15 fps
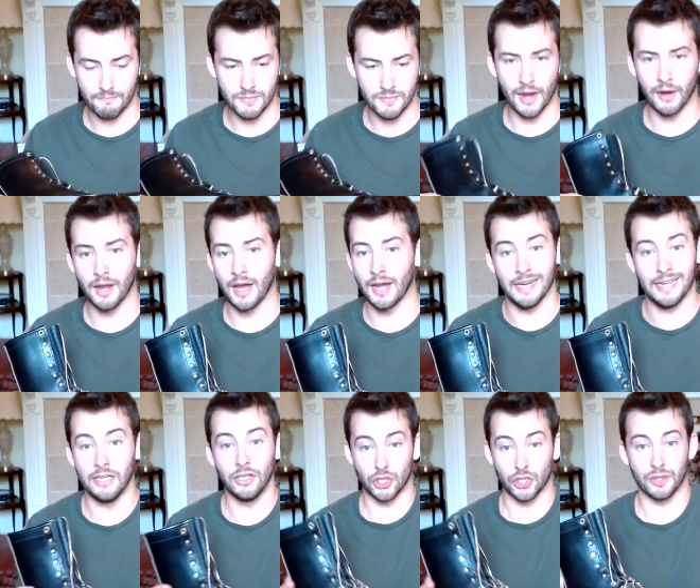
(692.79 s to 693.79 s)
they are
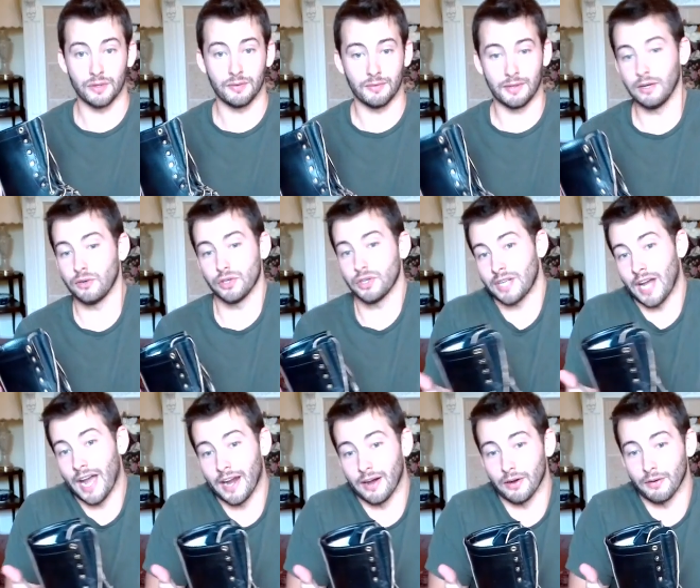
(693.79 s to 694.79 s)
not injured. They're
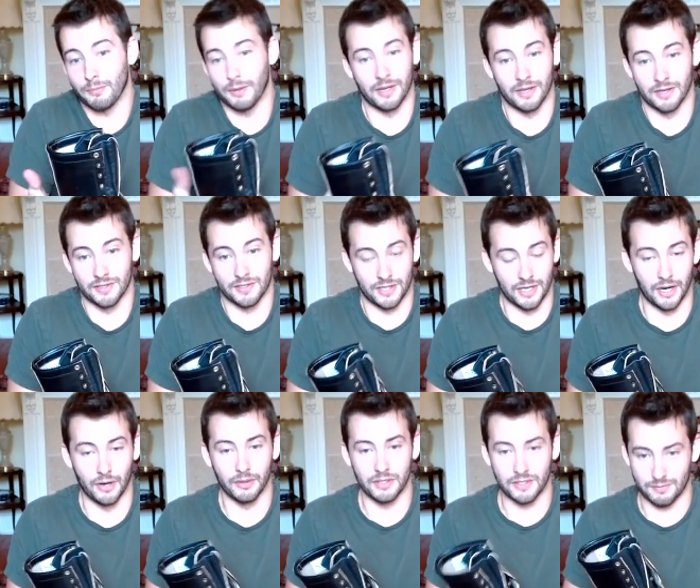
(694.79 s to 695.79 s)
just tired because, you
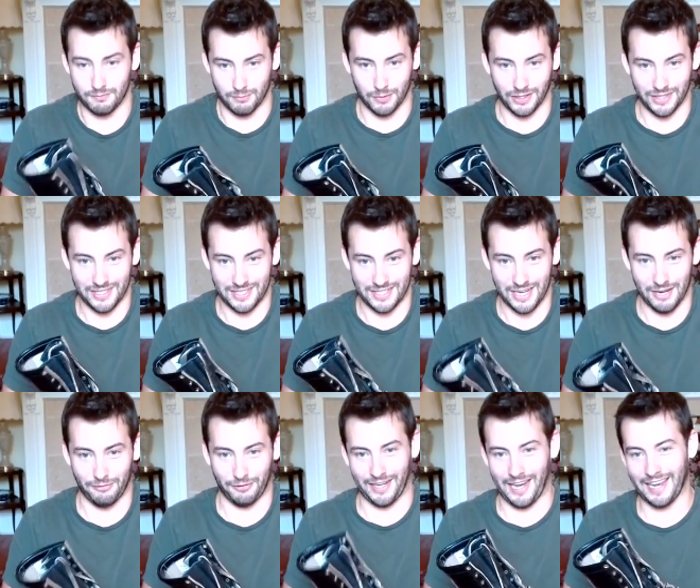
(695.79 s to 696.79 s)
know, it's really
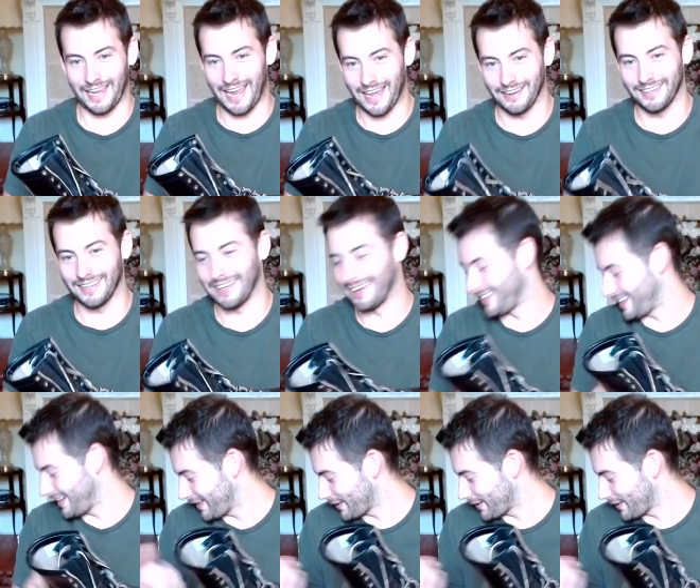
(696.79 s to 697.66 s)
stiff. Like, I can't, you know, the other